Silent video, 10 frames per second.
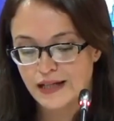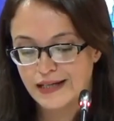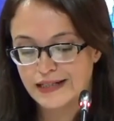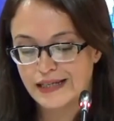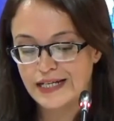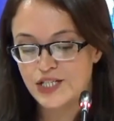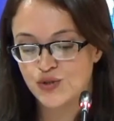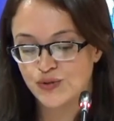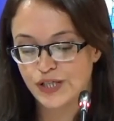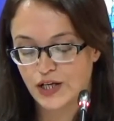that led
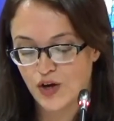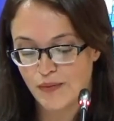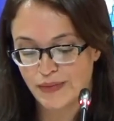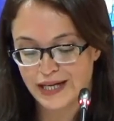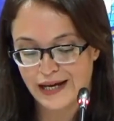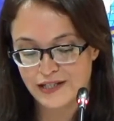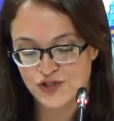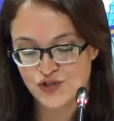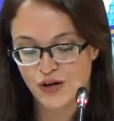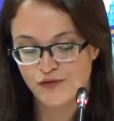to the economic
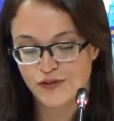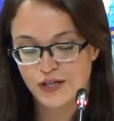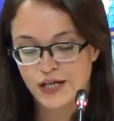catastrophe.